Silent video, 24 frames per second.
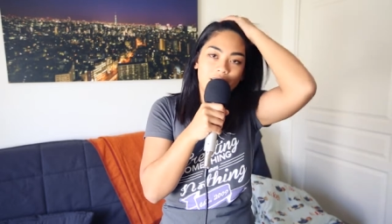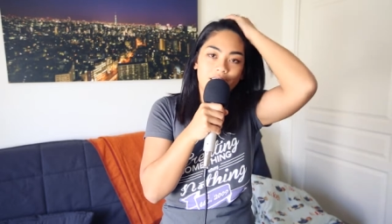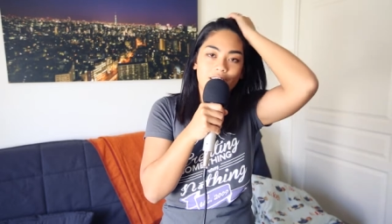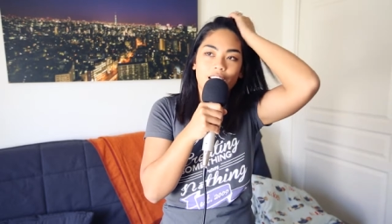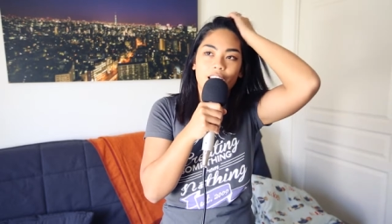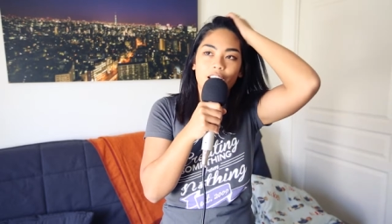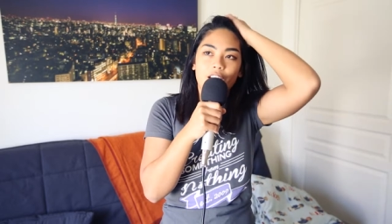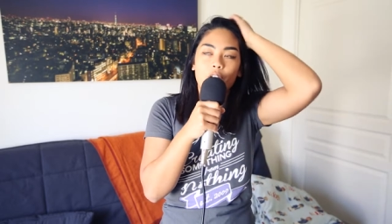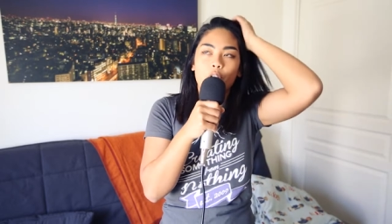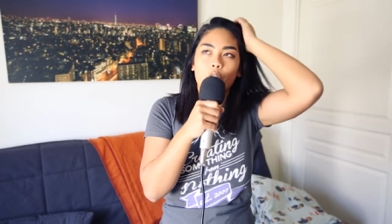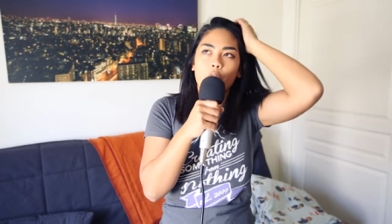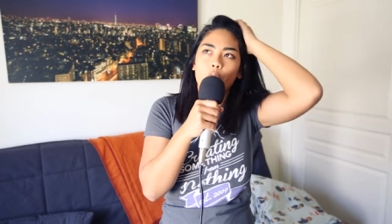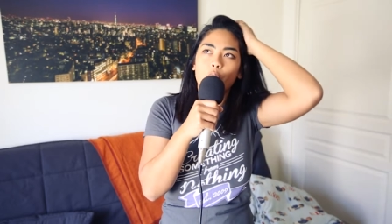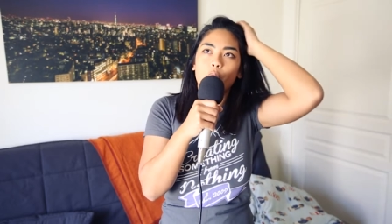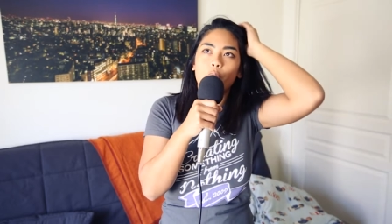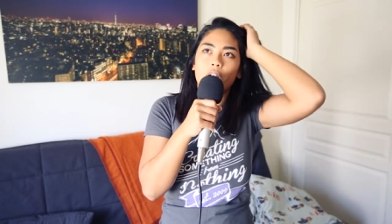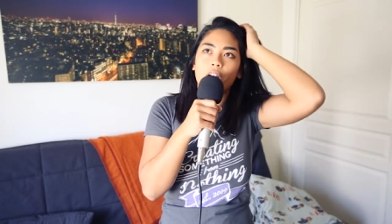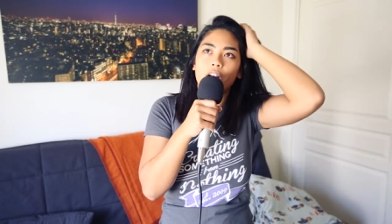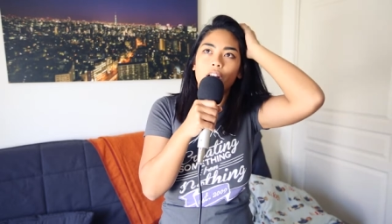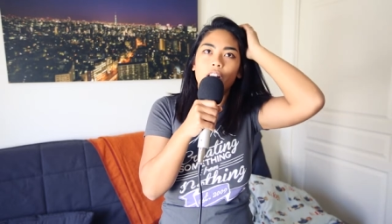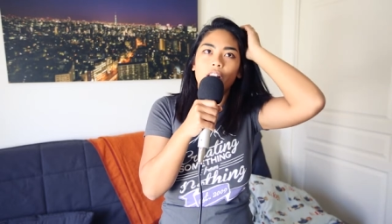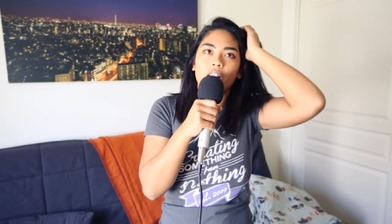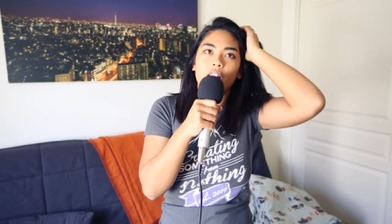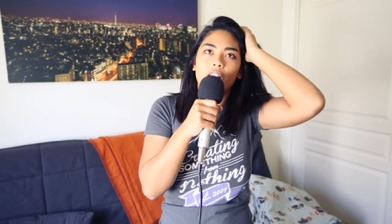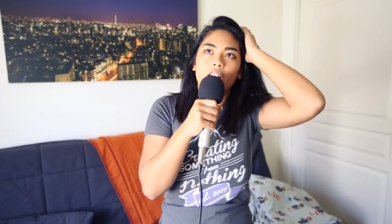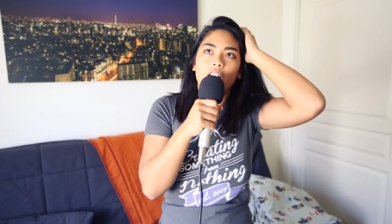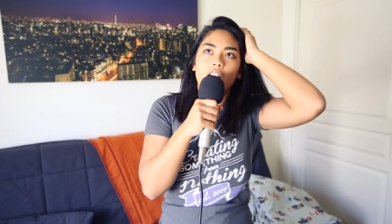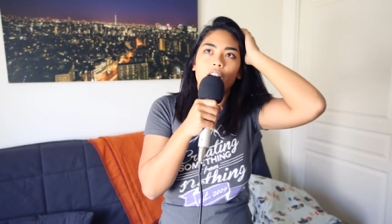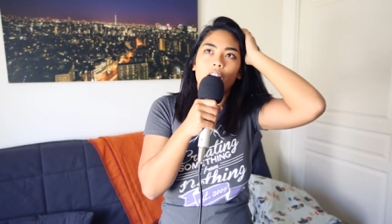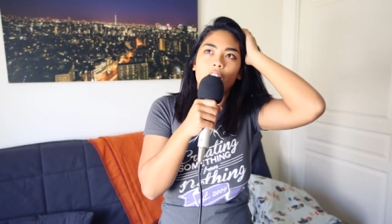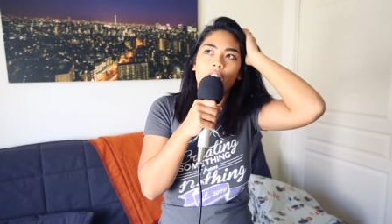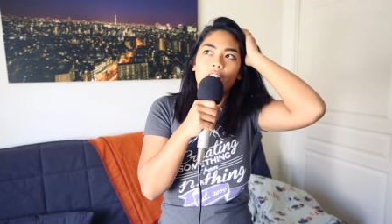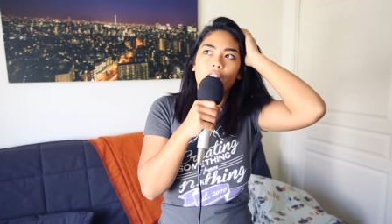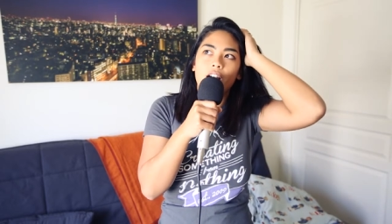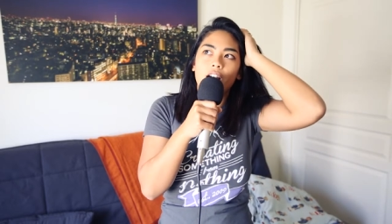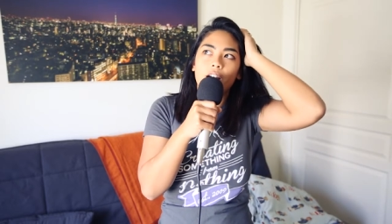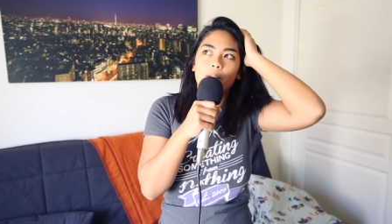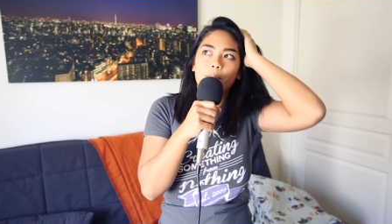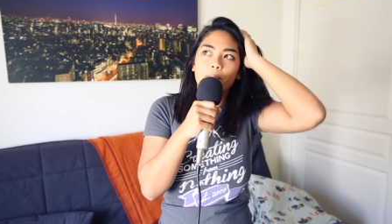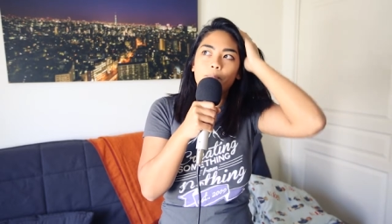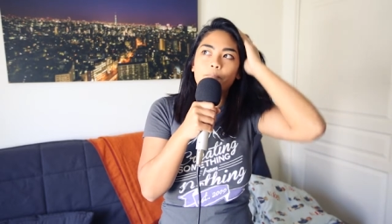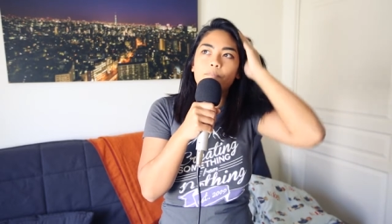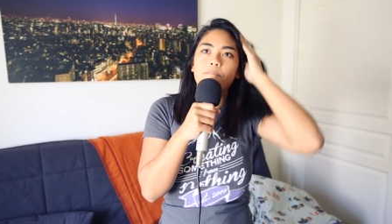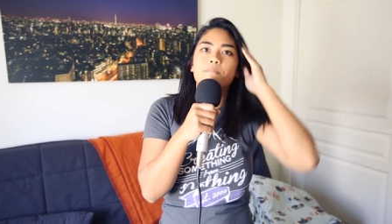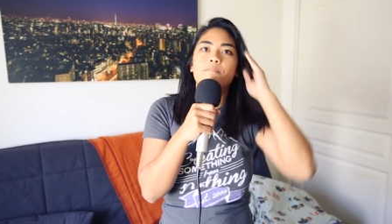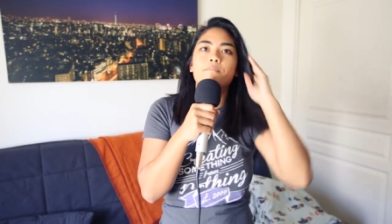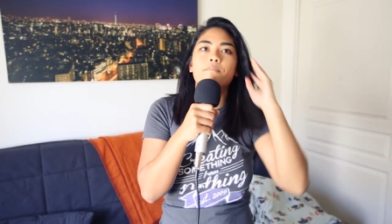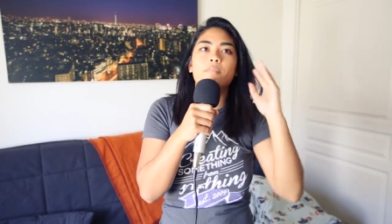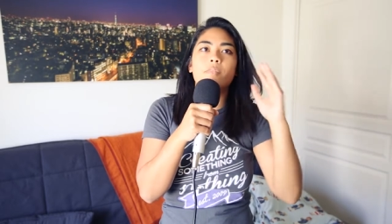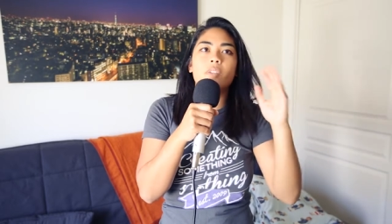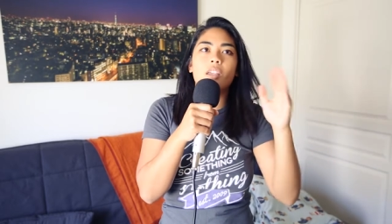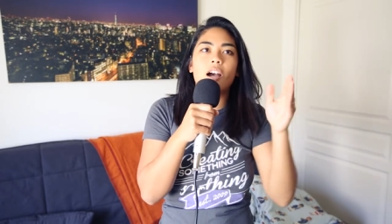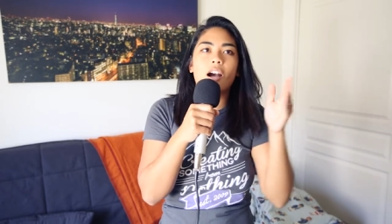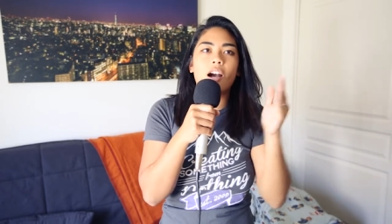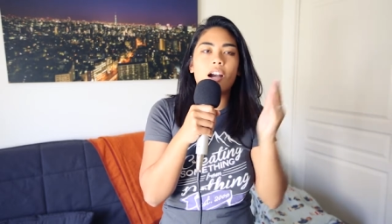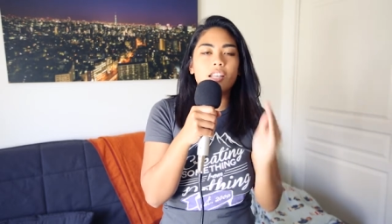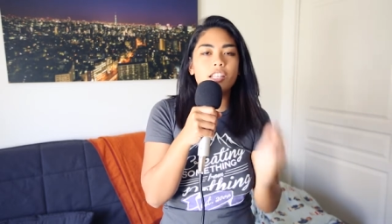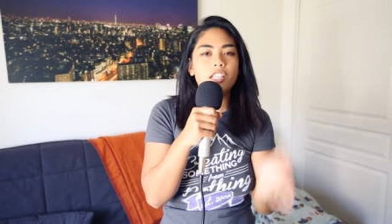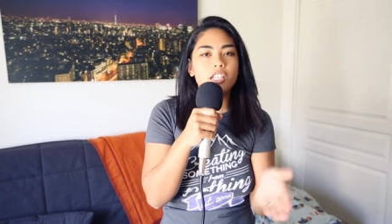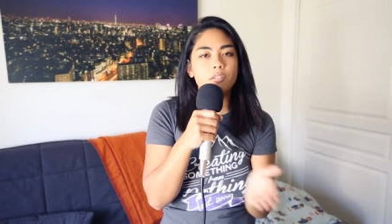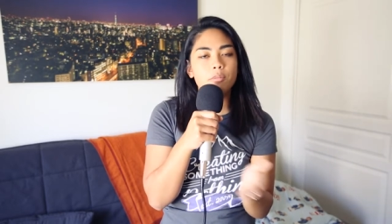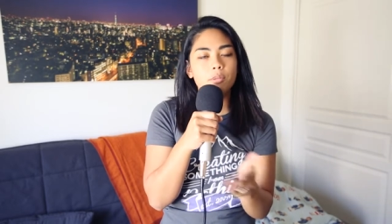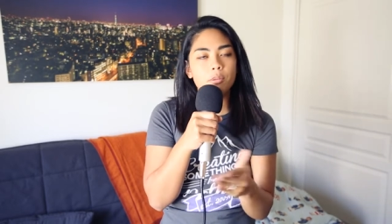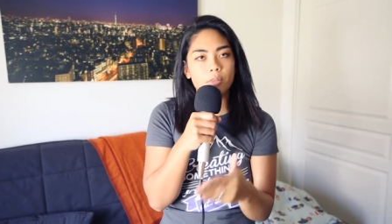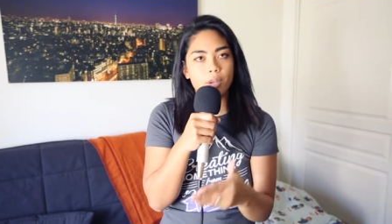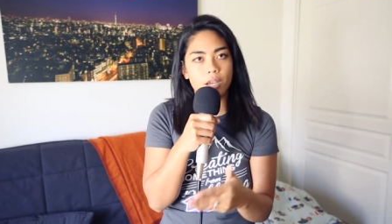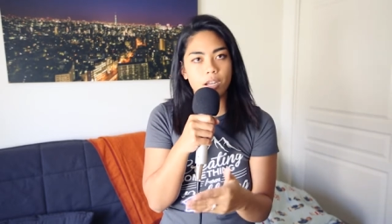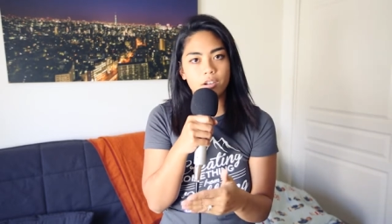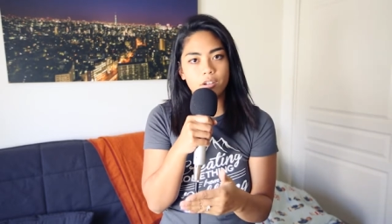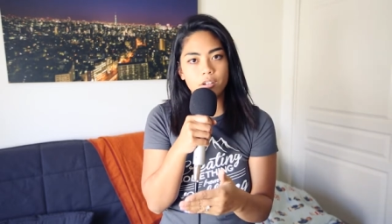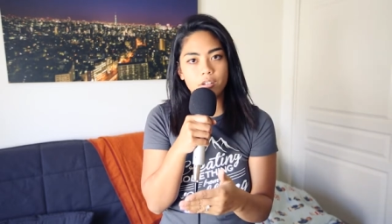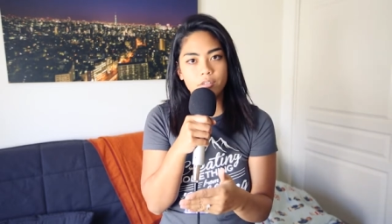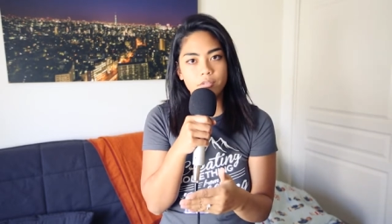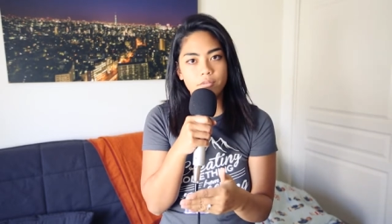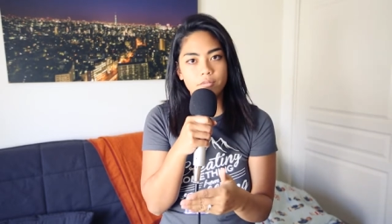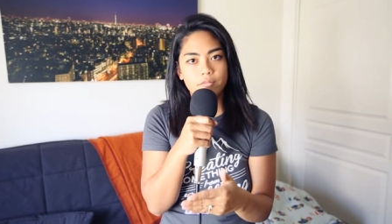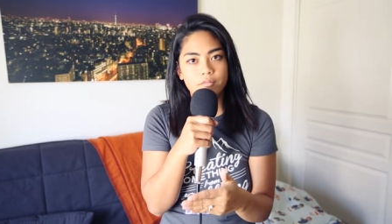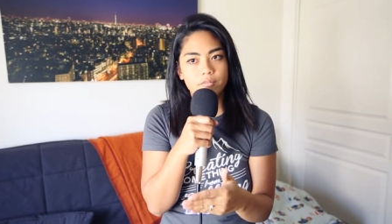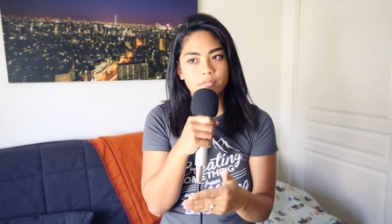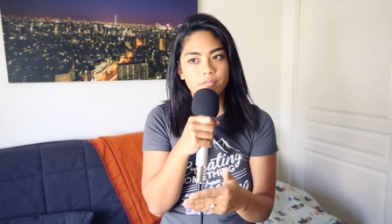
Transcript: It's like, well, I need to be better.